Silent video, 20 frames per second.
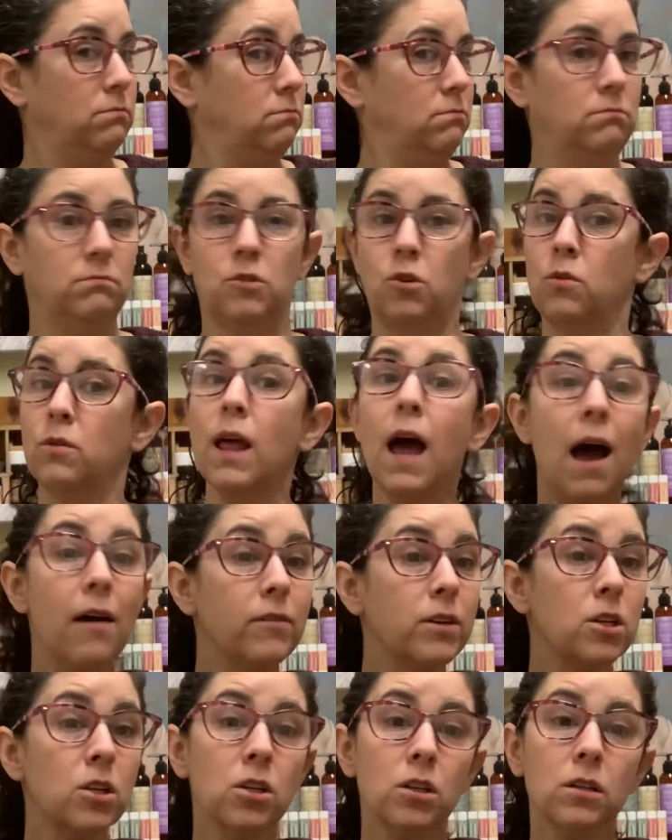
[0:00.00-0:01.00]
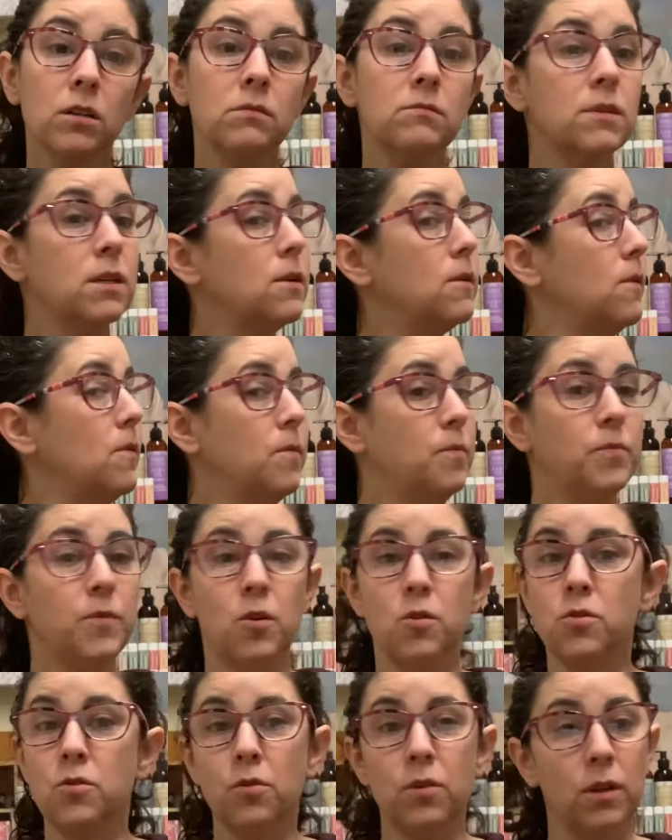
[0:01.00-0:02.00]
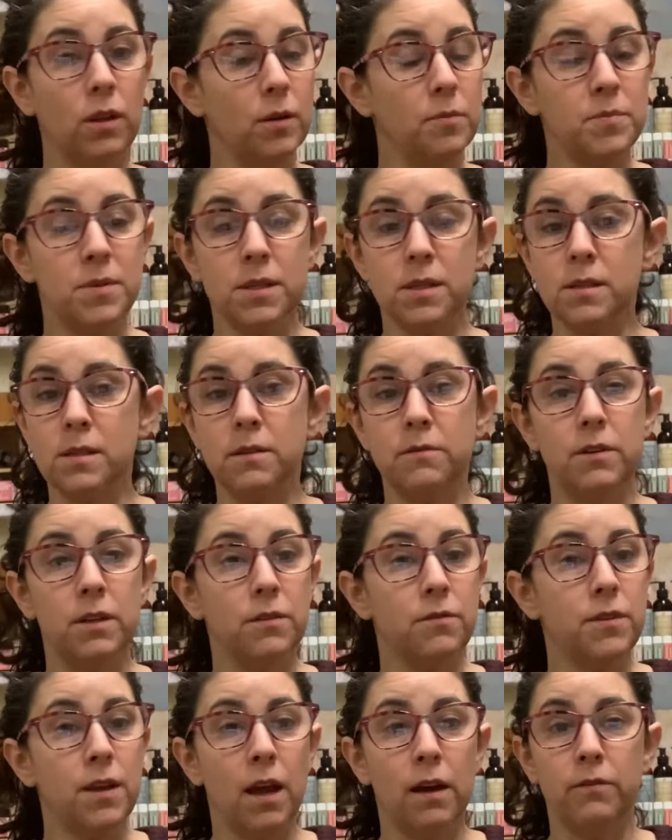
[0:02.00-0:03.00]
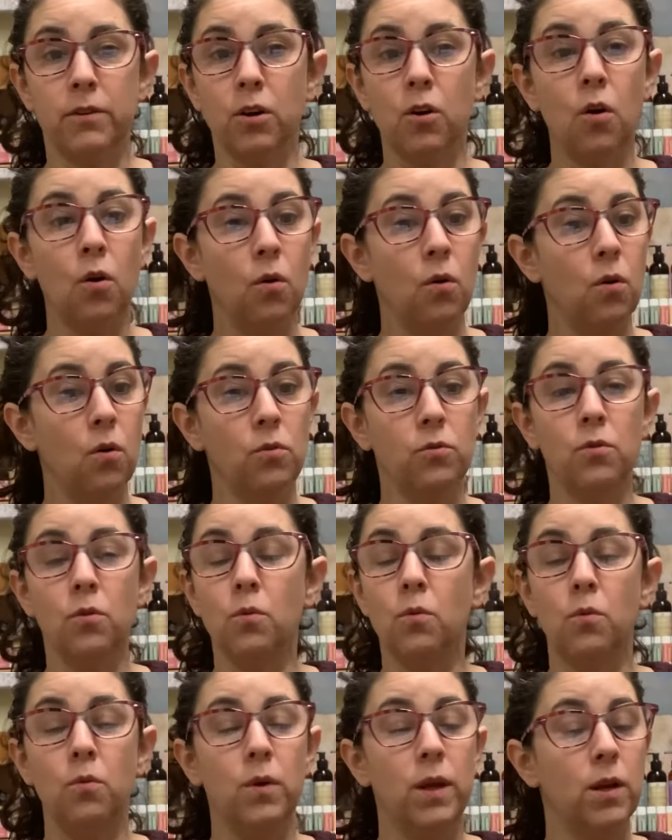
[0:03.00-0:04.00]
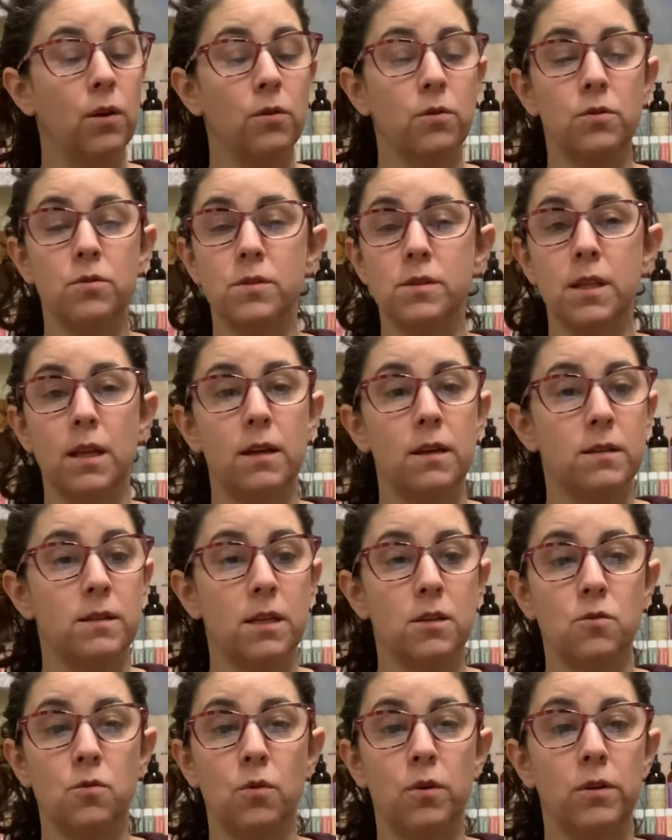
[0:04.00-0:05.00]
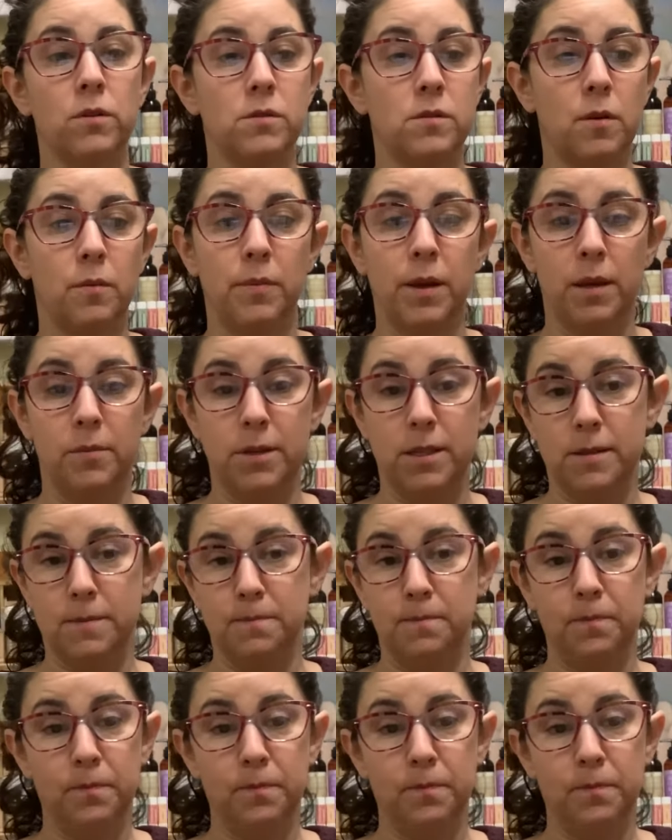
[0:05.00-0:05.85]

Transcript: No lavender, no eucalyptus, even if they have a cold. We don't use essential oils on babies.